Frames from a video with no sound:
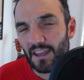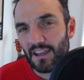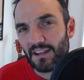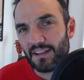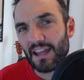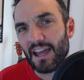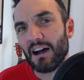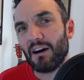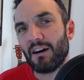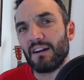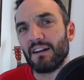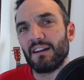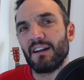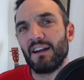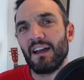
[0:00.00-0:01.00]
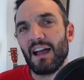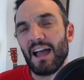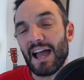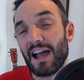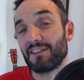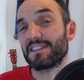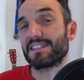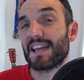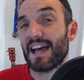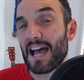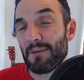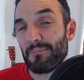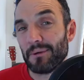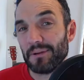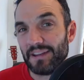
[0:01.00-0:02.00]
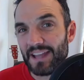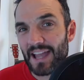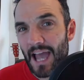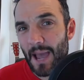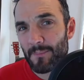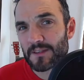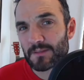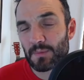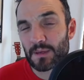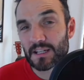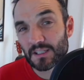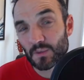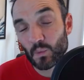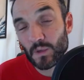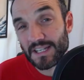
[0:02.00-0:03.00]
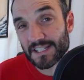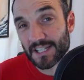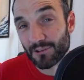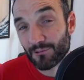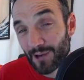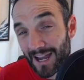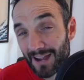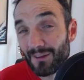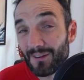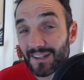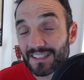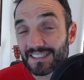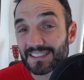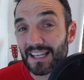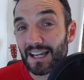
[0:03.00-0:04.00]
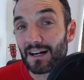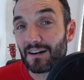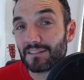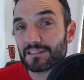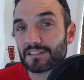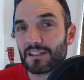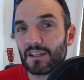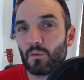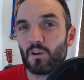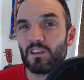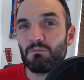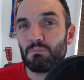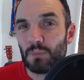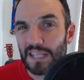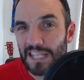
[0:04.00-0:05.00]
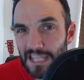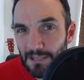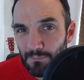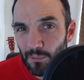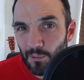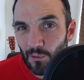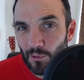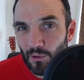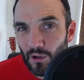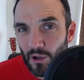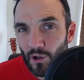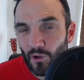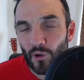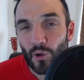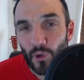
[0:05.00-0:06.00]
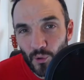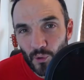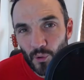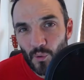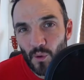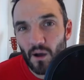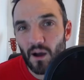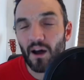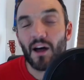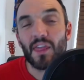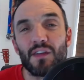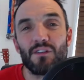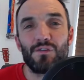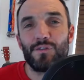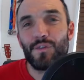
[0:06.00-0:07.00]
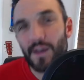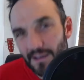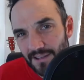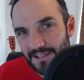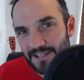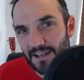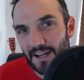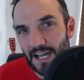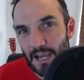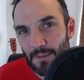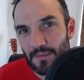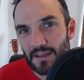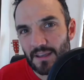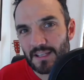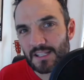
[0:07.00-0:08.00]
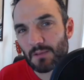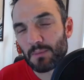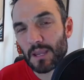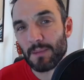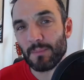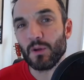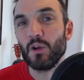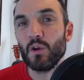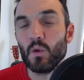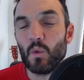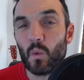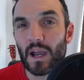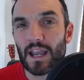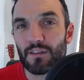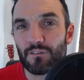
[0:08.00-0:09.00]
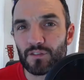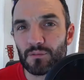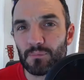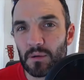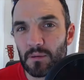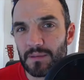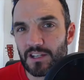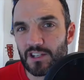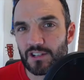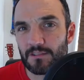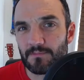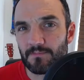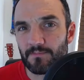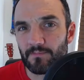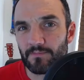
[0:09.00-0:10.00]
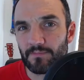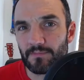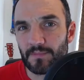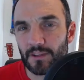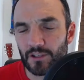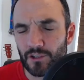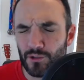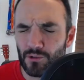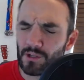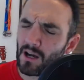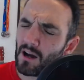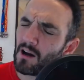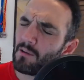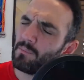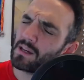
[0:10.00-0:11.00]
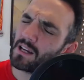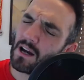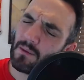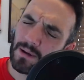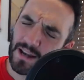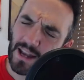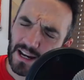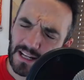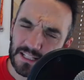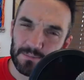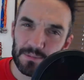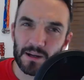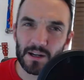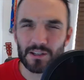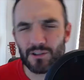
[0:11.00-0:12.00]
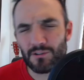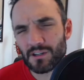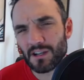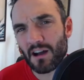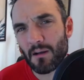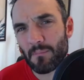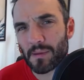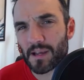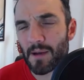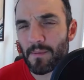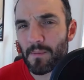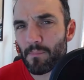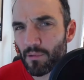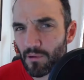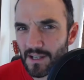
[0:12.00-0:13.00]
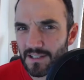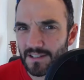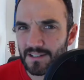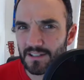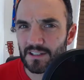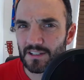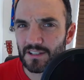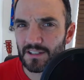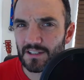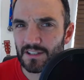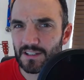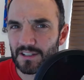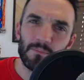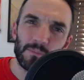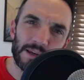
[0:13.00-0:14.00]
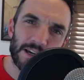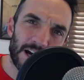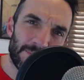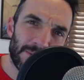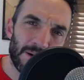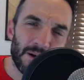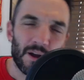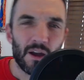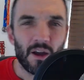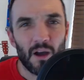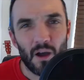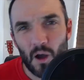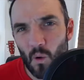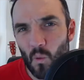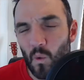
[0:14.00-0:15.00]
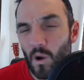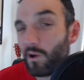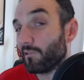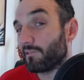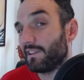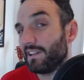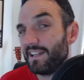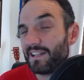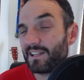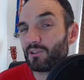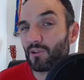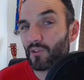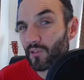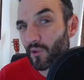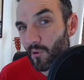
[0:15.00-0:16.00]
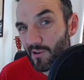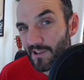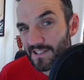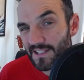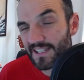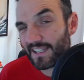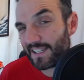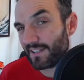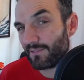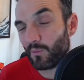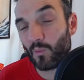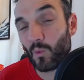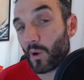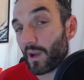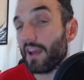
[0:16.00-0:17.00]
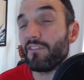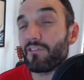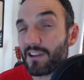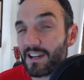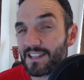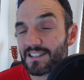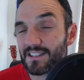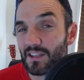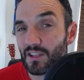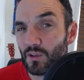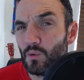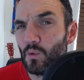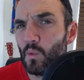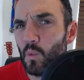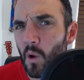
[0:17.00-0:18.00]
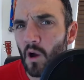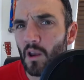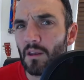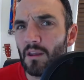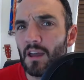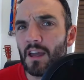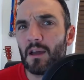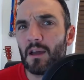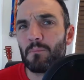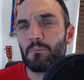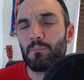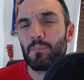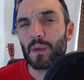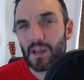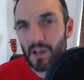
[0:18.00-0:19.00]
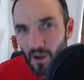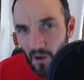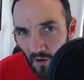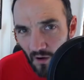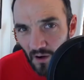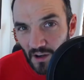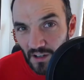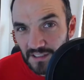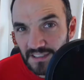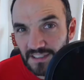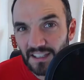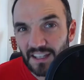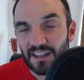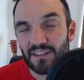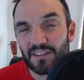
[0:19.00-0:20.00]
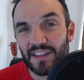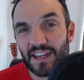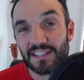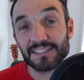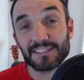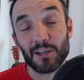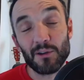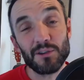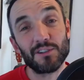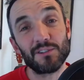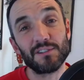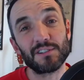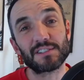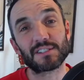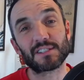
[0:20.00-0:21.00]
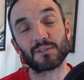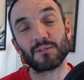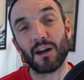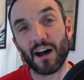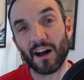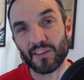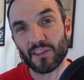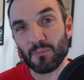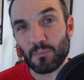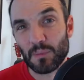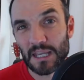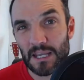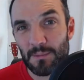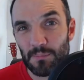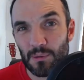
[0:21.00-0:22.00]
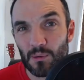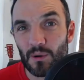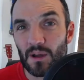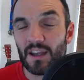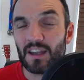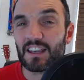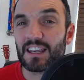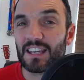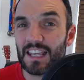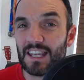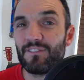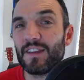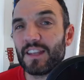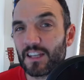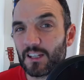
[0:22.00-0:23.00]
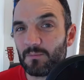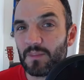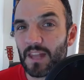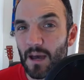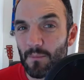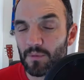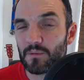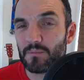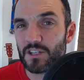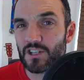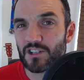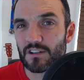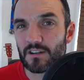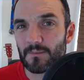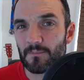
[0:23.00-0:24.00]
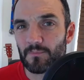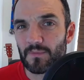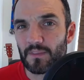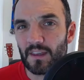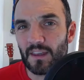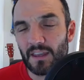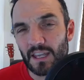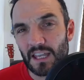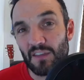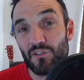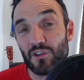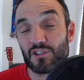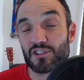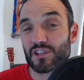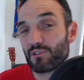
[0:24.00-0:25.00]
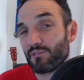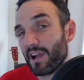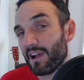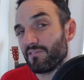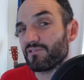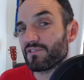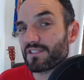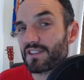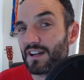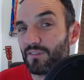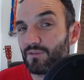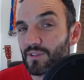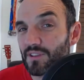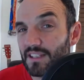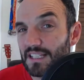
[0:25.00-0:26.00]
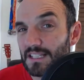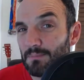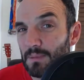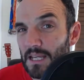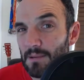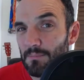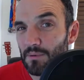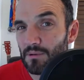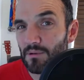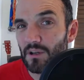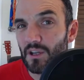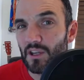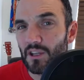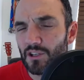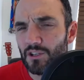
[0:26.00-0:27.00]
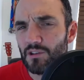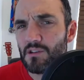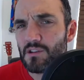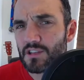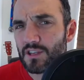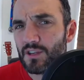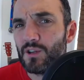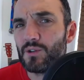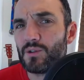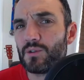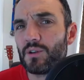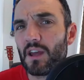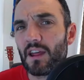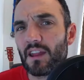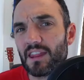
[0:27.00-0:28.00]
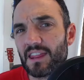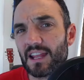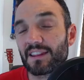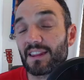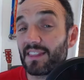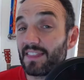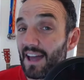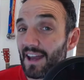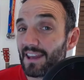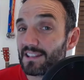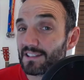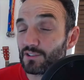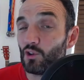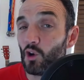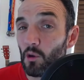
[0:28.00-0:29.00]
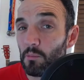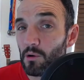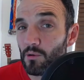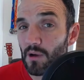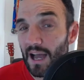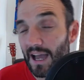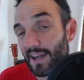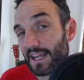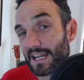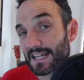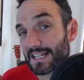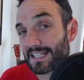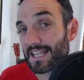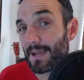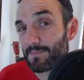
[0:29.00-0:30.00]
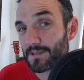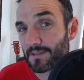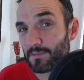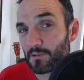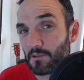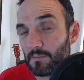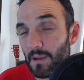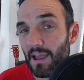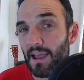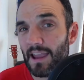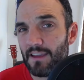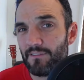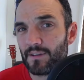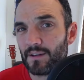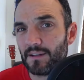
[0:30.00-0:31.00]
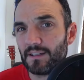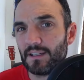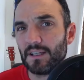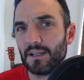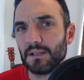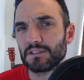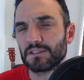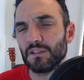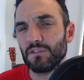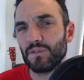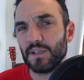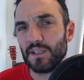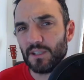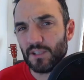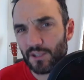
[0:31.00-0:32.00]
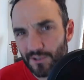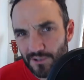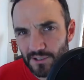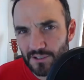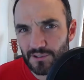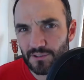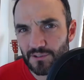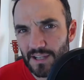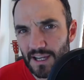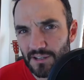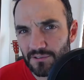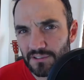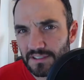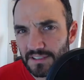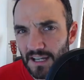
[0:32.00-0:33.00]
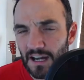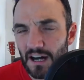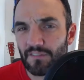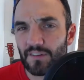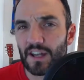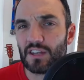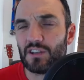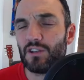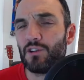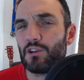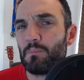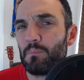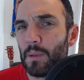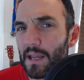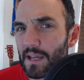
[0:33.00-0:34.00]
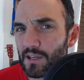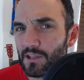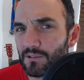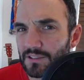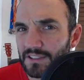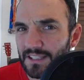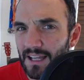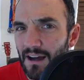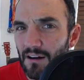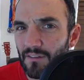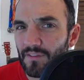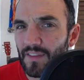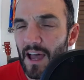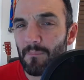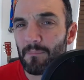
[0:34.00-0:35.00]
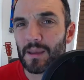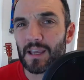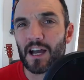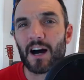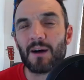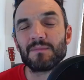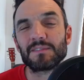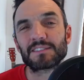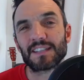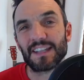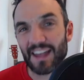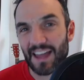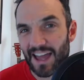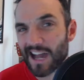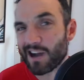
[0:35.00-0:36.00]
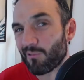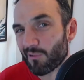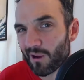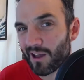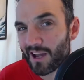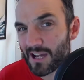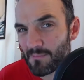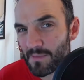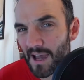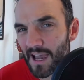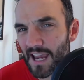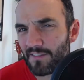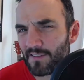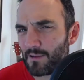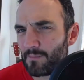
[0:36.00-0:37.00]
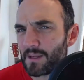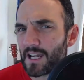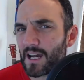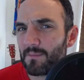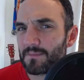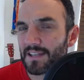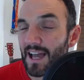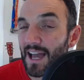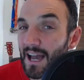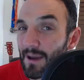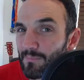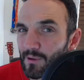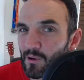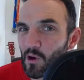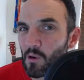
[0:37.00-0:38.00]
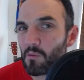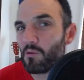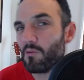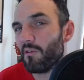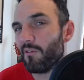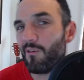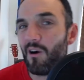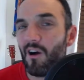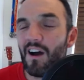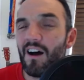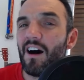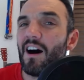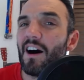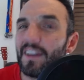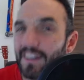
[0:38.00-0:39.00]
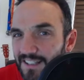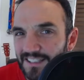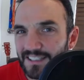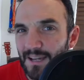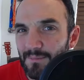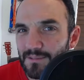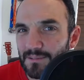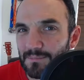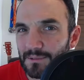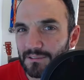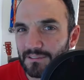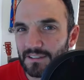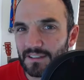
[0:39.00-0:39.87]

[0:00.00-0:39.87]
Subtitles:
Now, how does that happen? It happens because we surround ourselves with people who are first type. So people who wait for permission. You can't become an expert. You can't become a president. You can't become a world leading authority in whatever it is that you want, because they're so used to other people giving them that permission. If you surround yourself with these people, you too think that that is normal and acceptable behavior. So for you to do that yourself and you to pick yourself, that becomes an outlier behavior. It becomes abnormal or unacceptable.